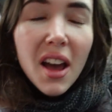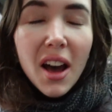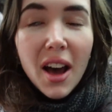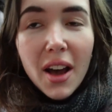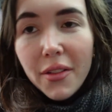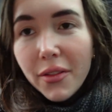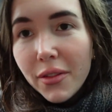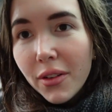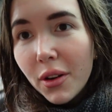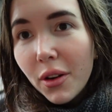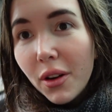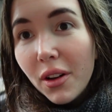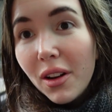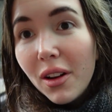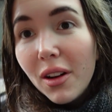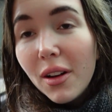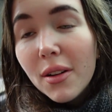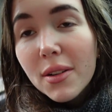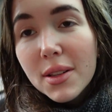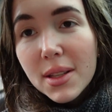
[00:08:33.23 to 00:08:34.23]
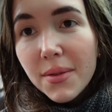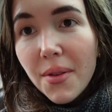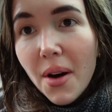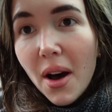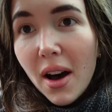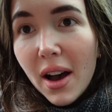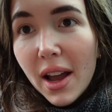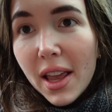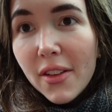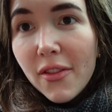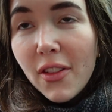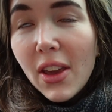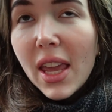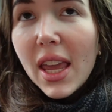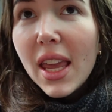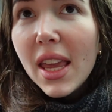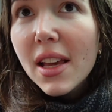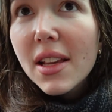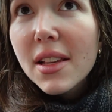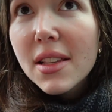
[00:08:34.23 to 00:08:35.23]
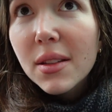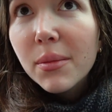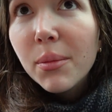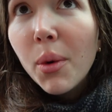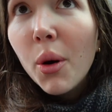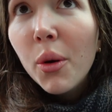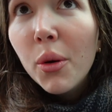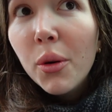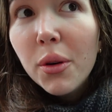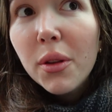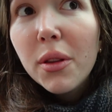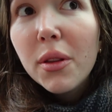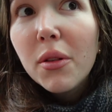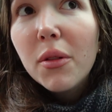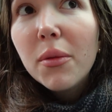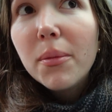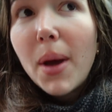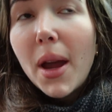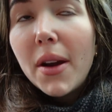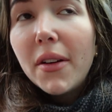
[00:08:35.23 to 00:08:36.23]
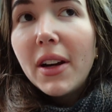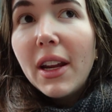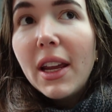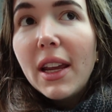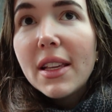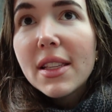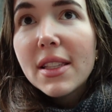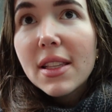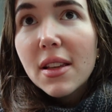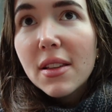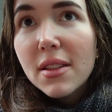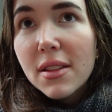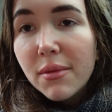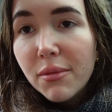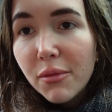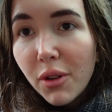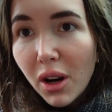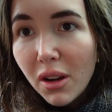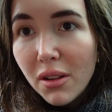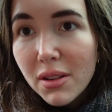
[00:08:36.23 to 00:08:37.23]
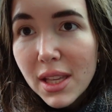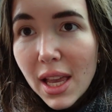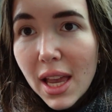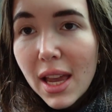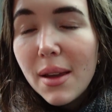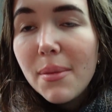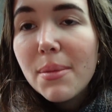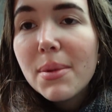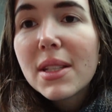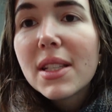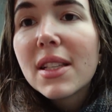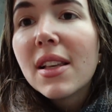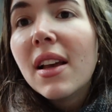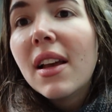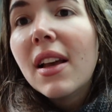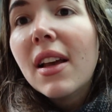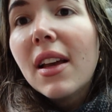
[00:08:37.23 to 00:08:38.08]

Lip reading: I've got lots of ivy, some hawthorn berries, some rose hips,